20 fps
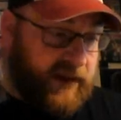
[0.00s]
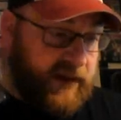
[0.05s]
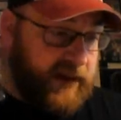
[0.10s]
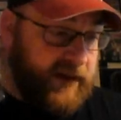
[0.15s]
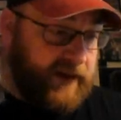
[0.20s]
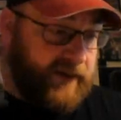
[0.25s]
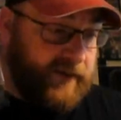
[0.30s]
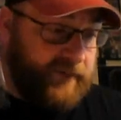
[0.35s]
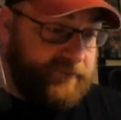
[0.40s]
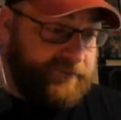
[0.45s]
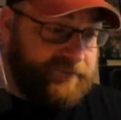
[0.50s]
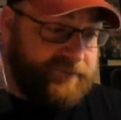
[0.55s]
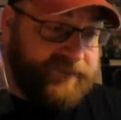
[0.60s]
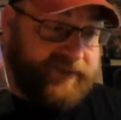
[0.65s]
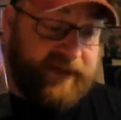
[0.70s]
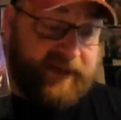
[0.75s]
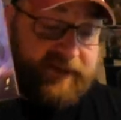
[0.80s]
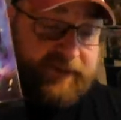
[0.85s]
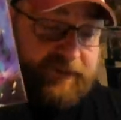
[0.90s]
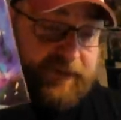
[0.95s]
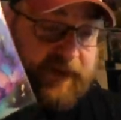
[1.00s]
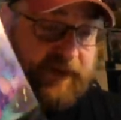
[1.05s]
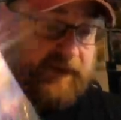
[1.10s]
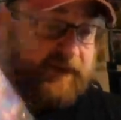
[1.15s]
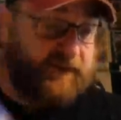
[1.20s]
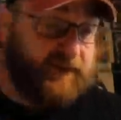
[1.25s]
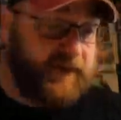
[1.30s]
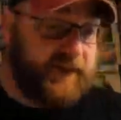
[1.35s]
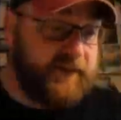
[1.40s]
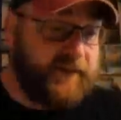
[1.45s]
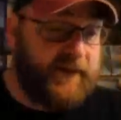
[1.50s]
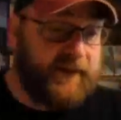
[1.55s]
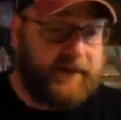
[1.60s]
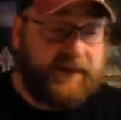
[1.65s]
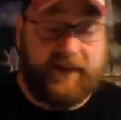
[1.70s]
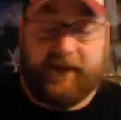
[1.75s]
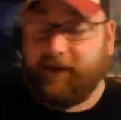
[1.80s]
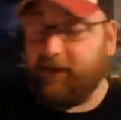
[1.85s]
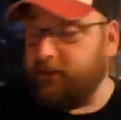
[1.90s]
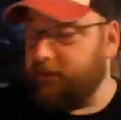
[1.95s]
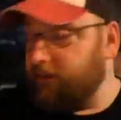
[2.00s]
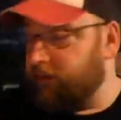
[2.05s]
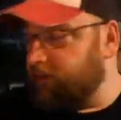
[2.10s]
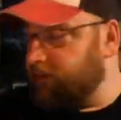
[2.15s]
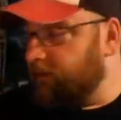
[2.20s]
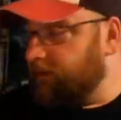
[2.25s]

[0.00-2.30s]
8th pick of the week right there.